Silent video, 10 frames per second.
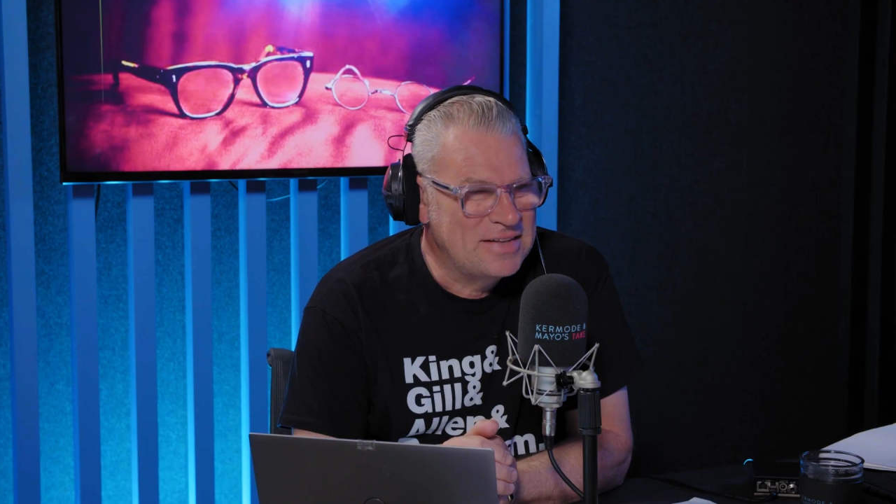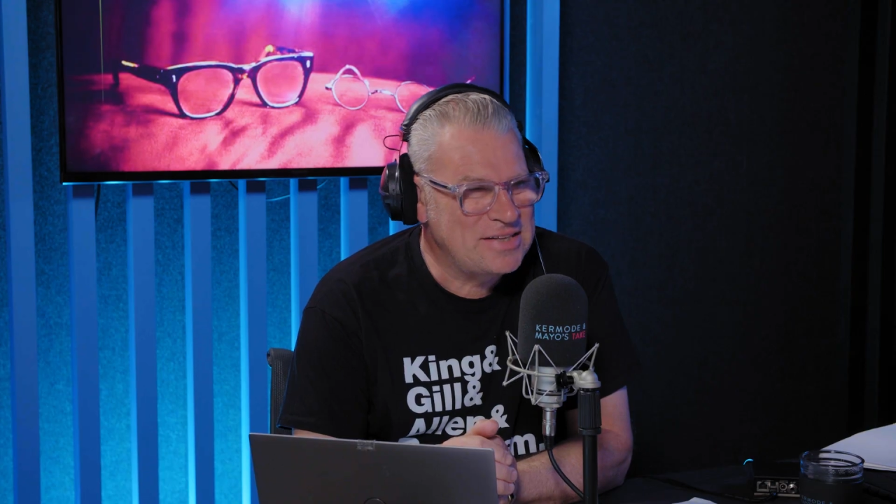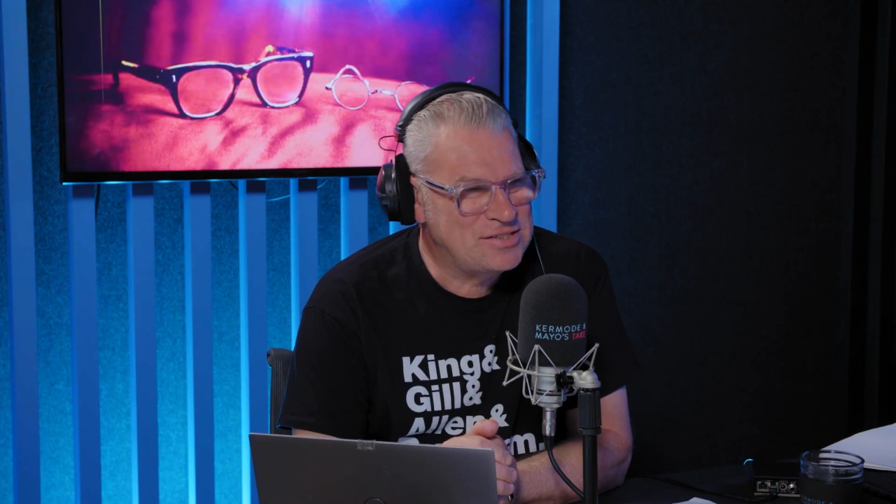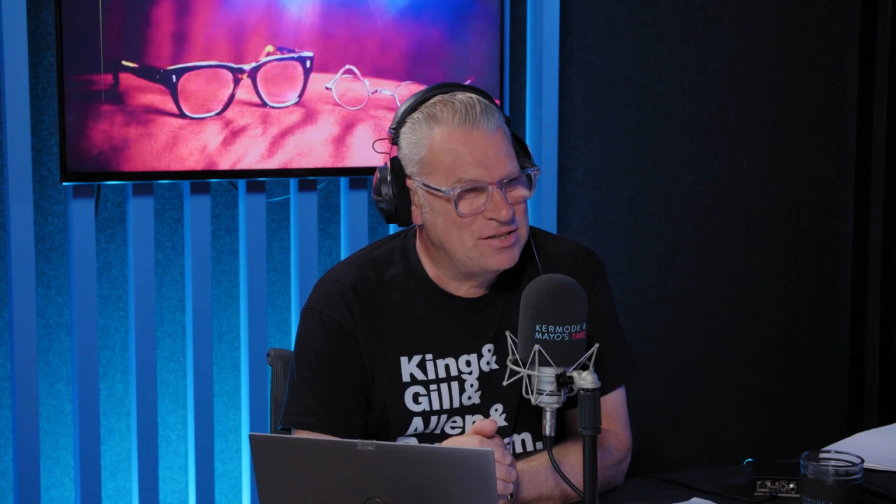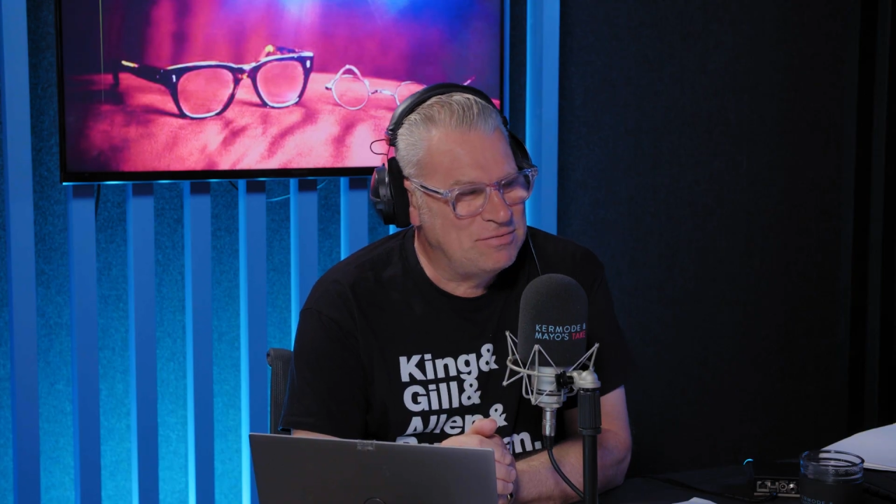
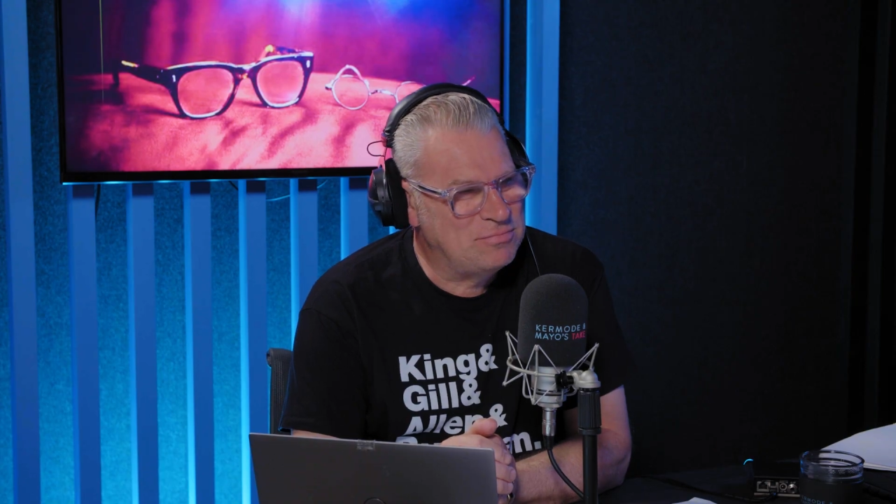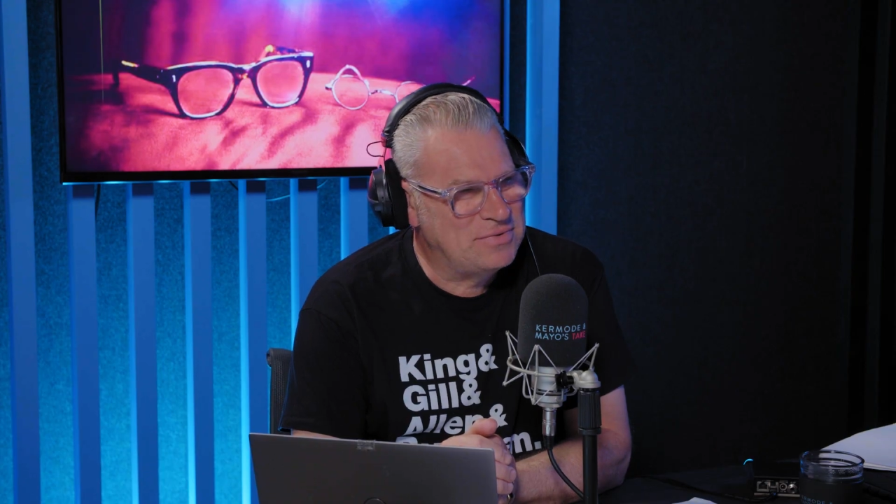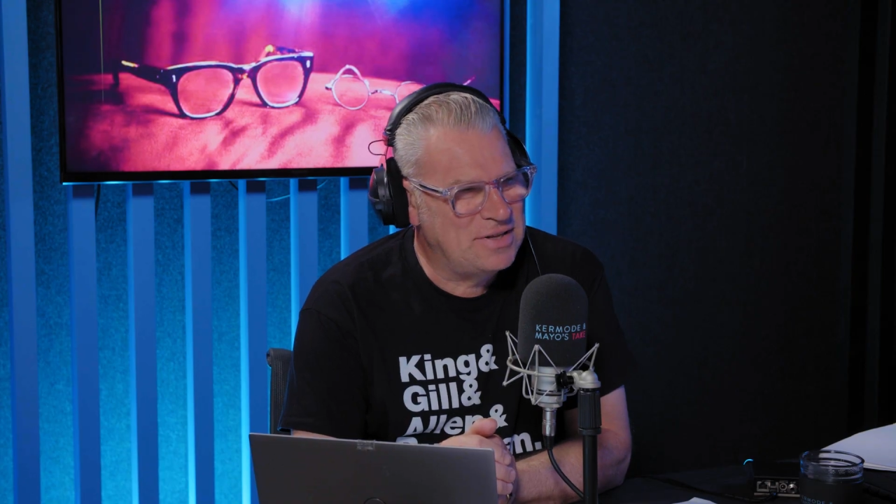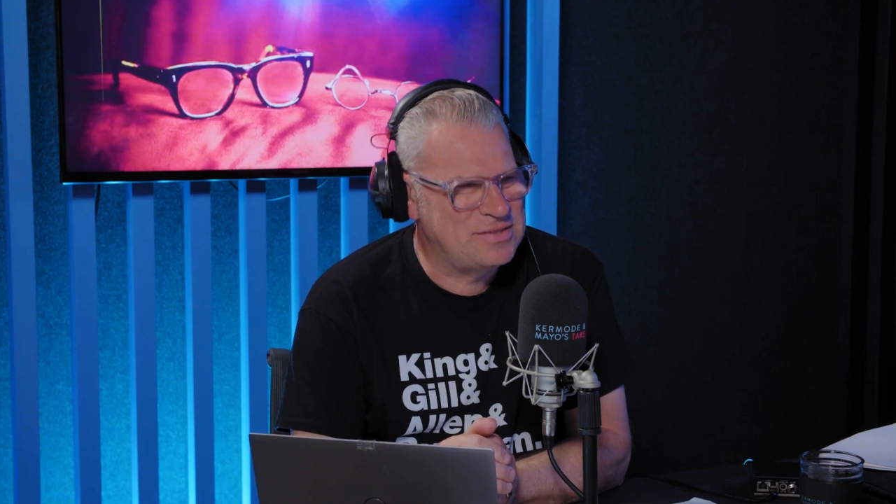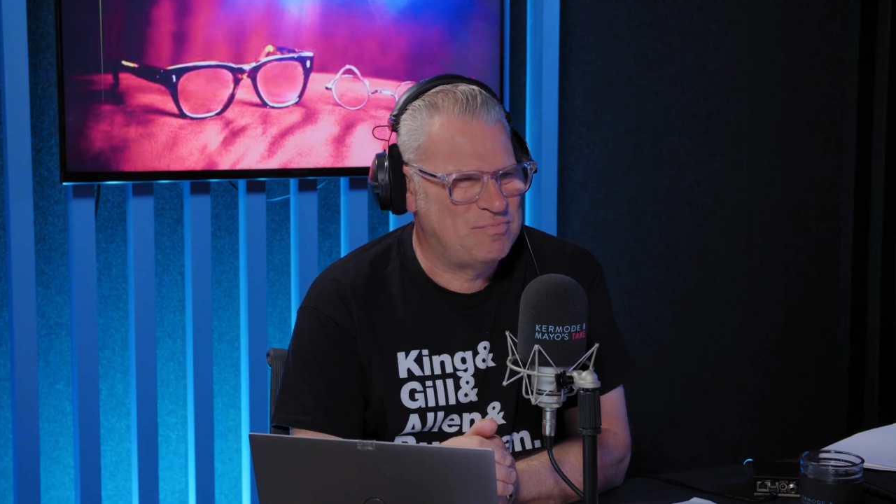That's
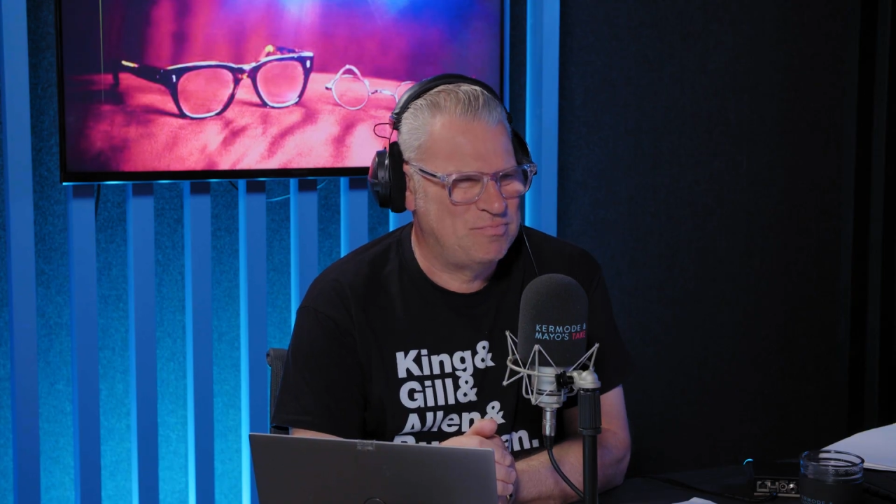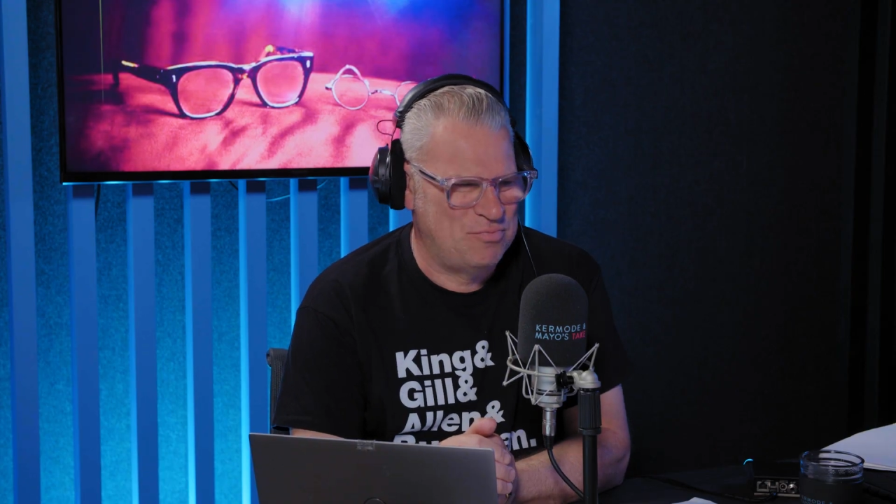that's